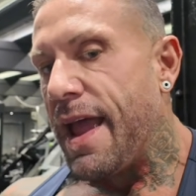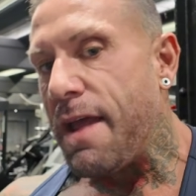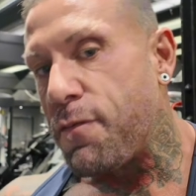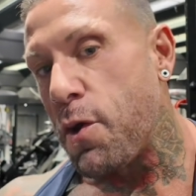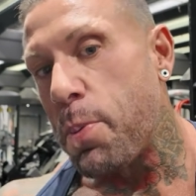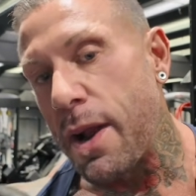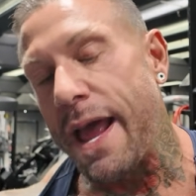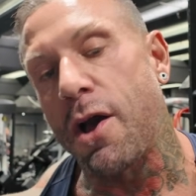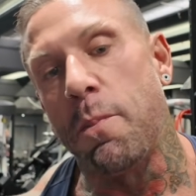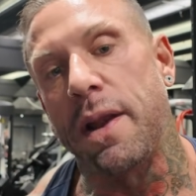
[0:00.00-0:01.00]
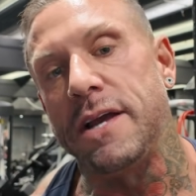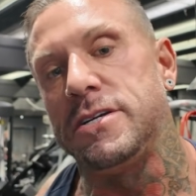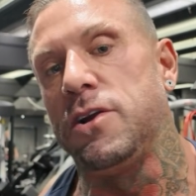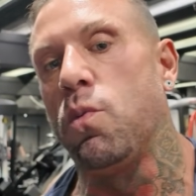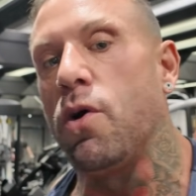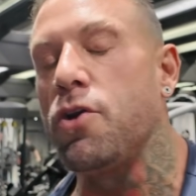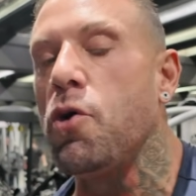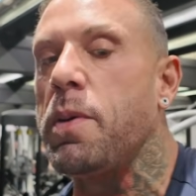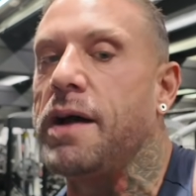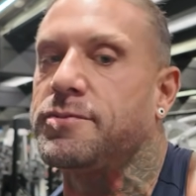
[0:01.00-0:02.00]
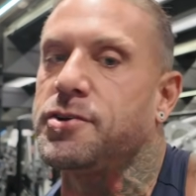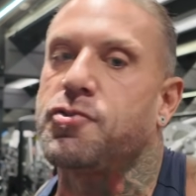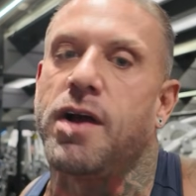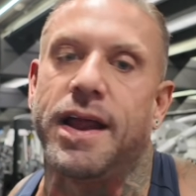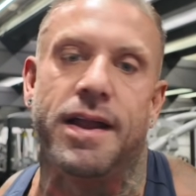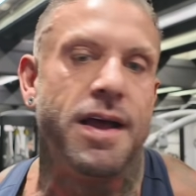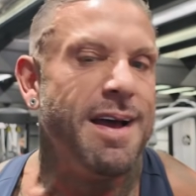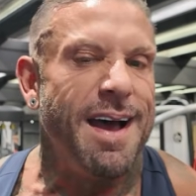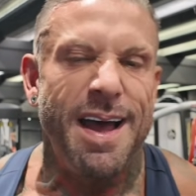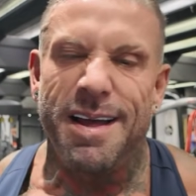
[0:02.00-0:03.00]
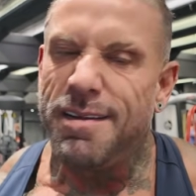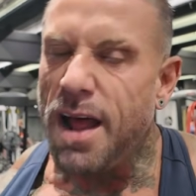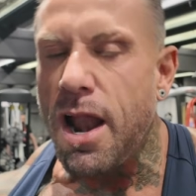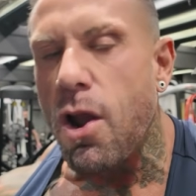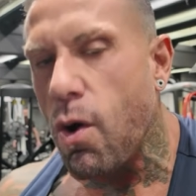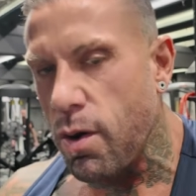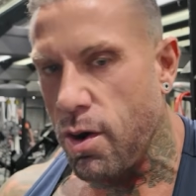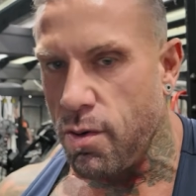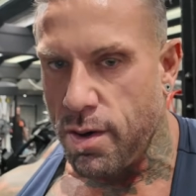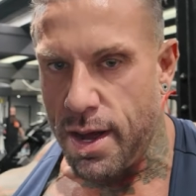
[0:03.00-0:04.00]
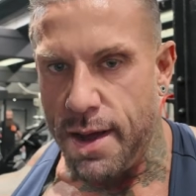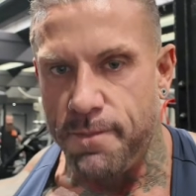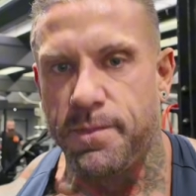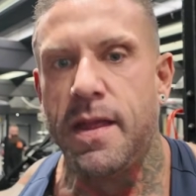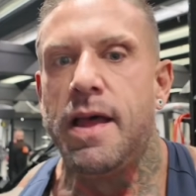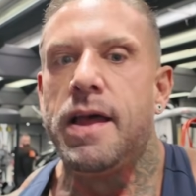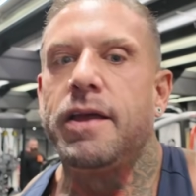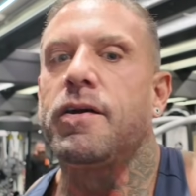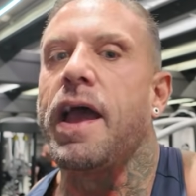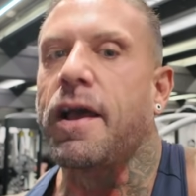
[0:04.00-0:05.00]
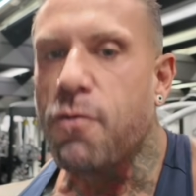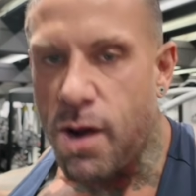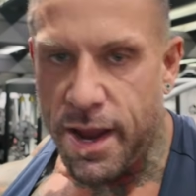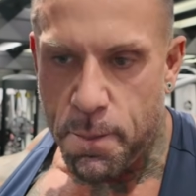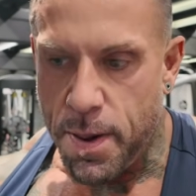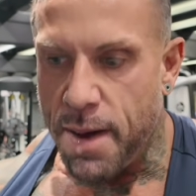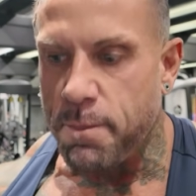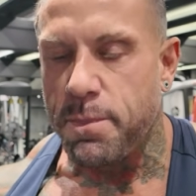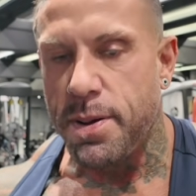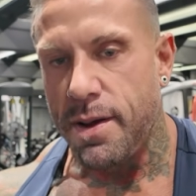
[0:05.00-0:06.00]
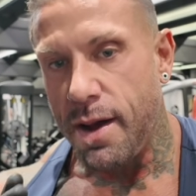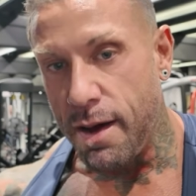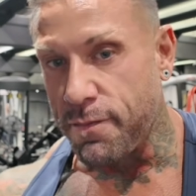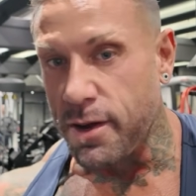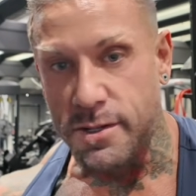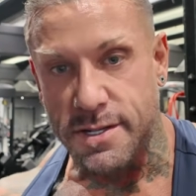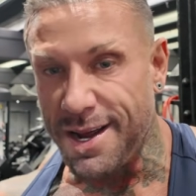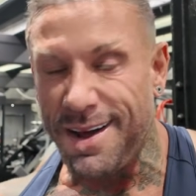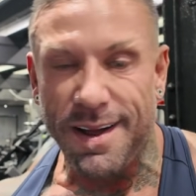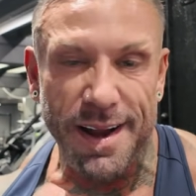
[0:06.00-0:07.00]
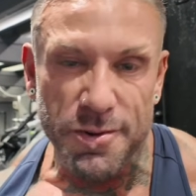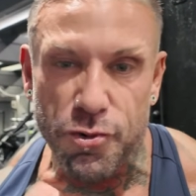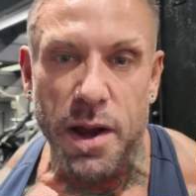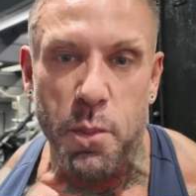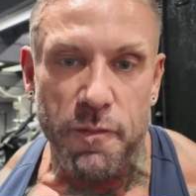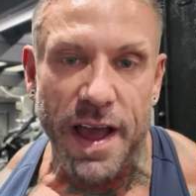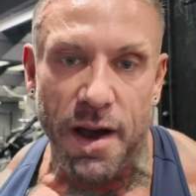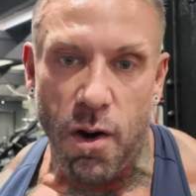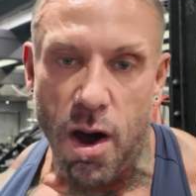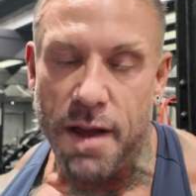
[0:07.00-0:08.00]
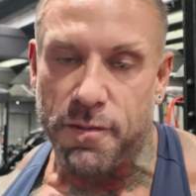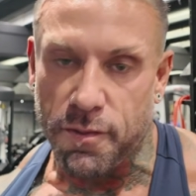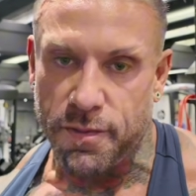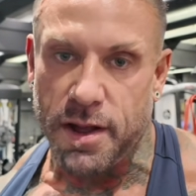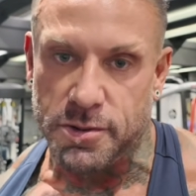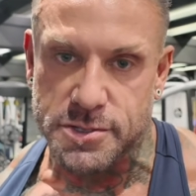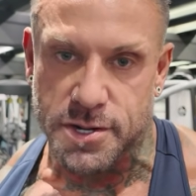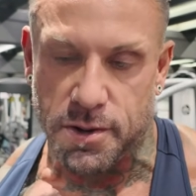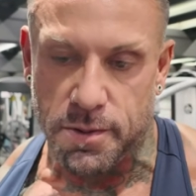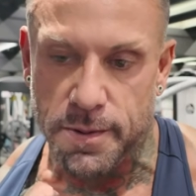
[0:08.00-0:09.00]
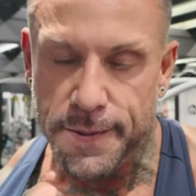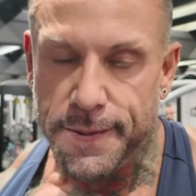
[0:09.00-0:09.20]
If you put that combination in your water, you'll be able to train a lot longer. You'll get a greater pump. I've used it. I don't train without either of those two.